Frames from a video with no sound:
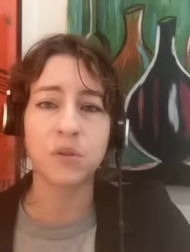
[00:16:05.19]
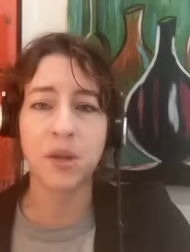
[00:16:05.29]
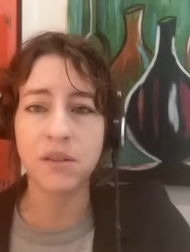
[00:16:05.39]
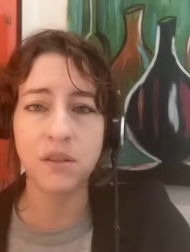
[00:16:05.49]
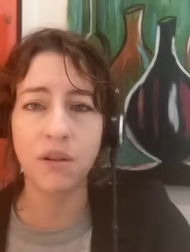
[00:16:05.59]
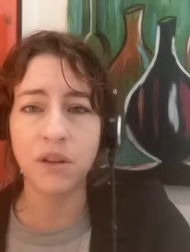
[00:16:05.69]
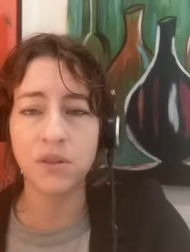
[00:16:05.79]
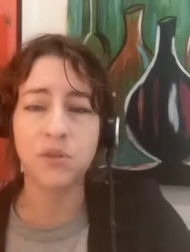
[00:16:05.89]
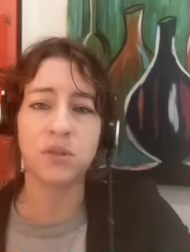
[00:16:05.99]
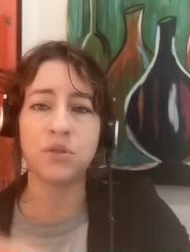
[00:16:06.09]
Manson
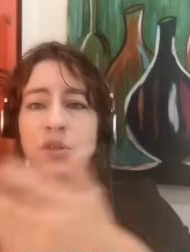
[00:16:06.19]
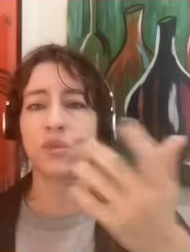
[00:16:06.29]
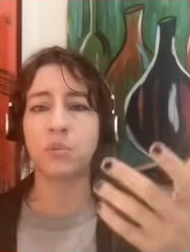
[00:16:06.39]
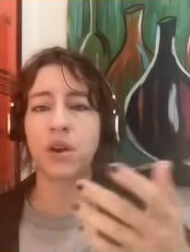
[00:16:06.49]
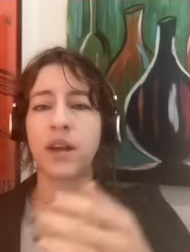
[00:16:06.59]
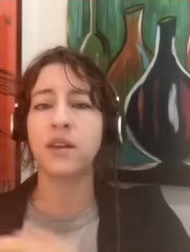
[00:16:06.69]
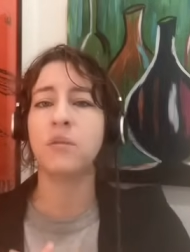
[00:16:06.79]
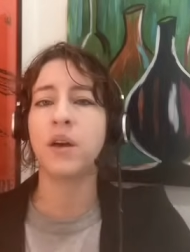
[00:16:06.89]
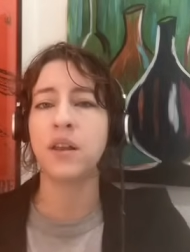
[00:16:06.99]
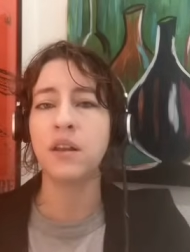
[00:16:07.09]
concerts, and you're still bragging
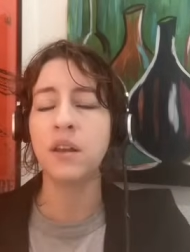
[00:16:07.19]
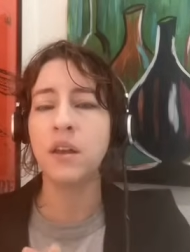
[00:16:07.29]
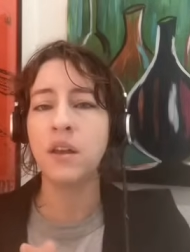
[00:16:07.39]
about it.